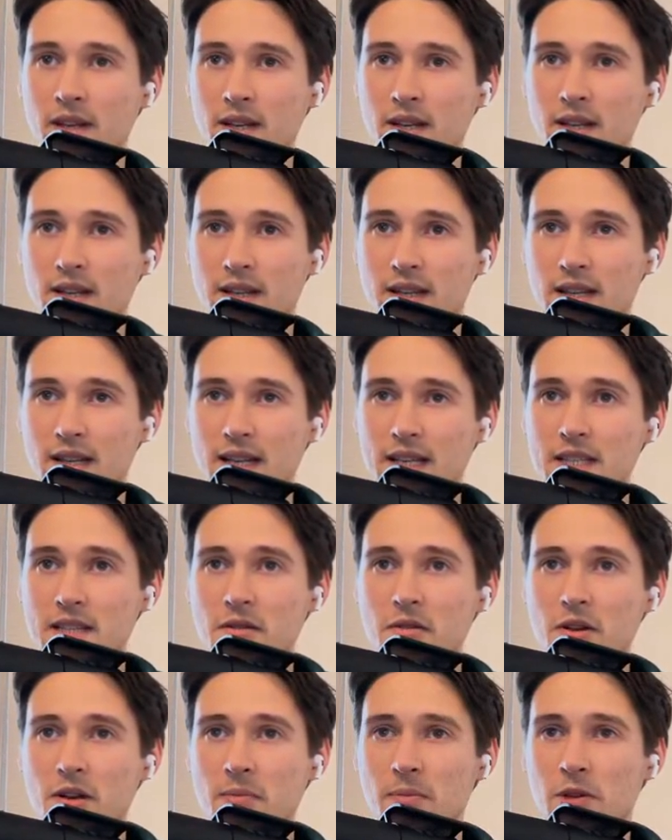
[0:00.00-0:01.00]
the less
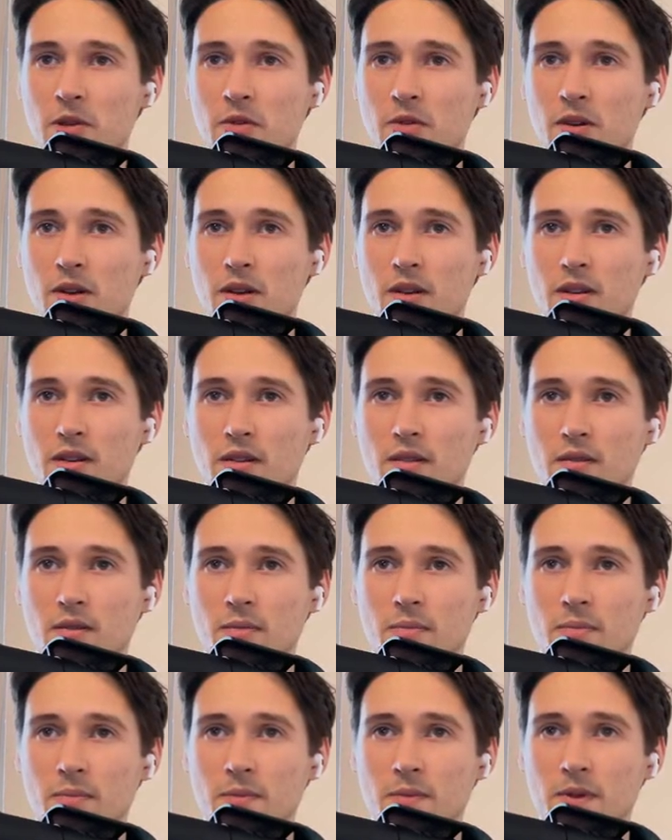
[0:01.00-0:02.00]
you're going to be doing
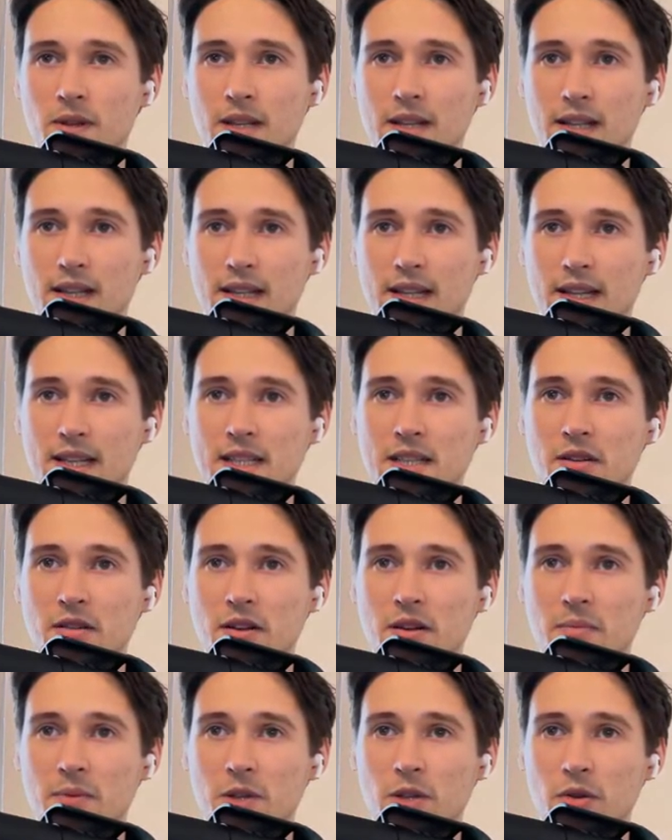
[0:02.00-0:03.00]
the less you're
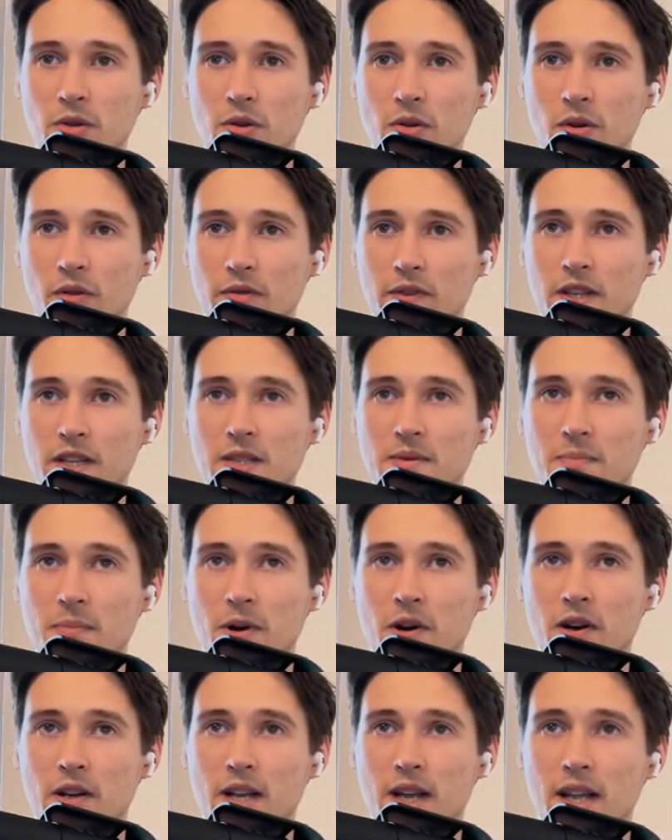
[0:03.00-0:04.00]
going to be doing of this
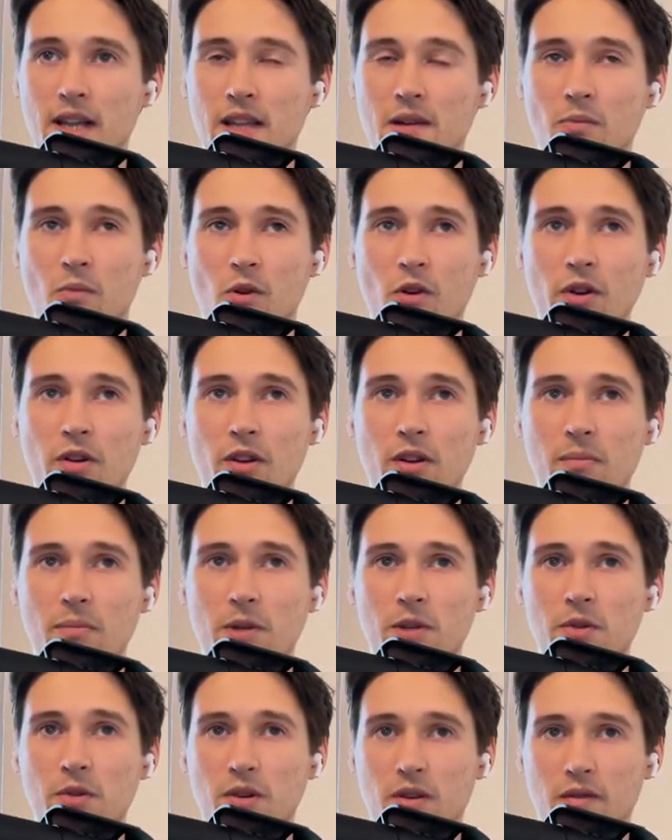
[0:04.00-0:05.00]
part and the more you're going to
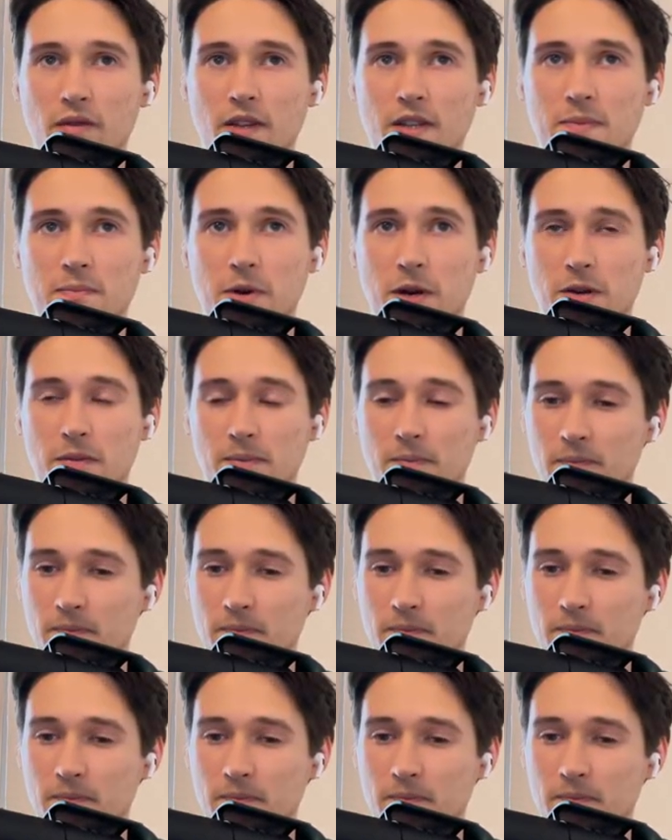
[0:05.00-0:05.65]
be doing of this part.